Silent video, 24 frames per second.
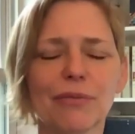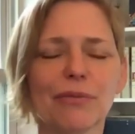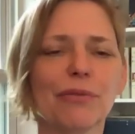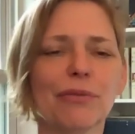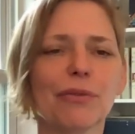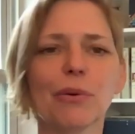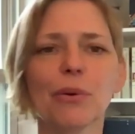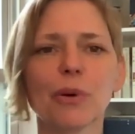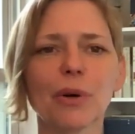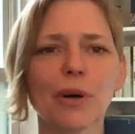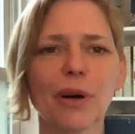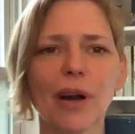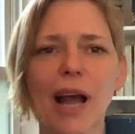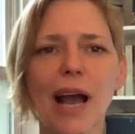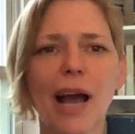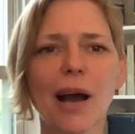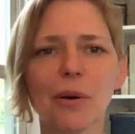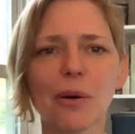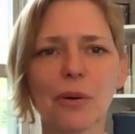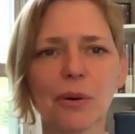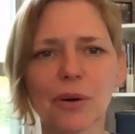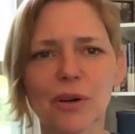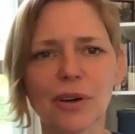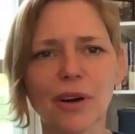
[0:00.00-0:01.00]
four
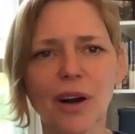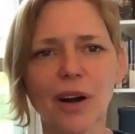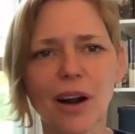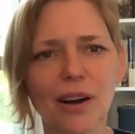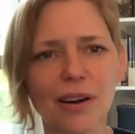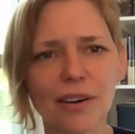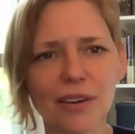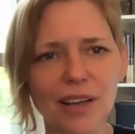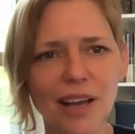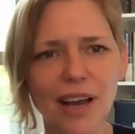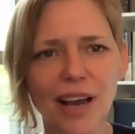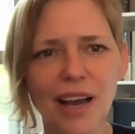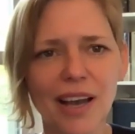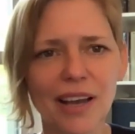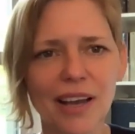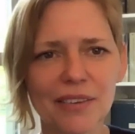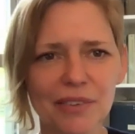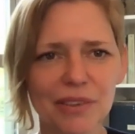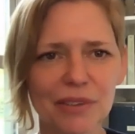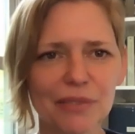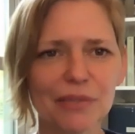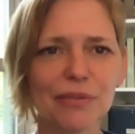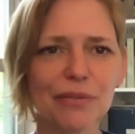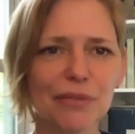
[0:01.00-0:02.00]
hour archive
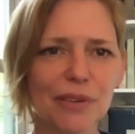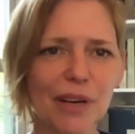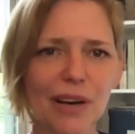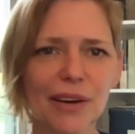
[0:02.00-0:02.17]
of